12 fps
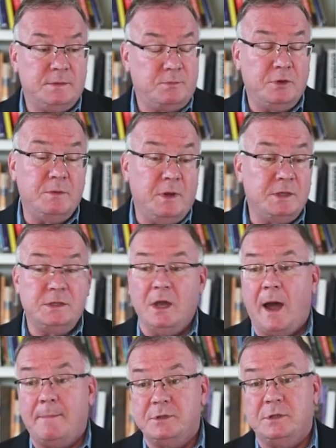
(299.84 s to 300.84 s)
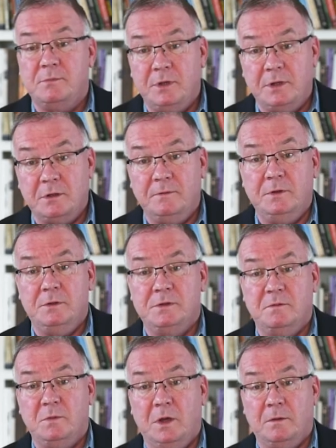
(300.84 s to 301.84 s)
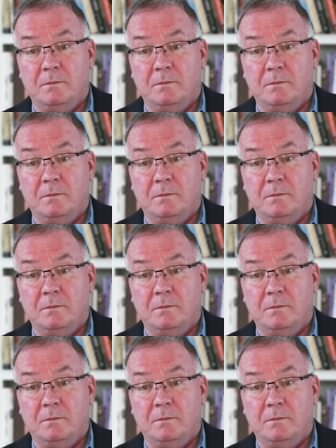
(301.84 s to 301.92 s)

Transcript: pretty much the opposite political views of me.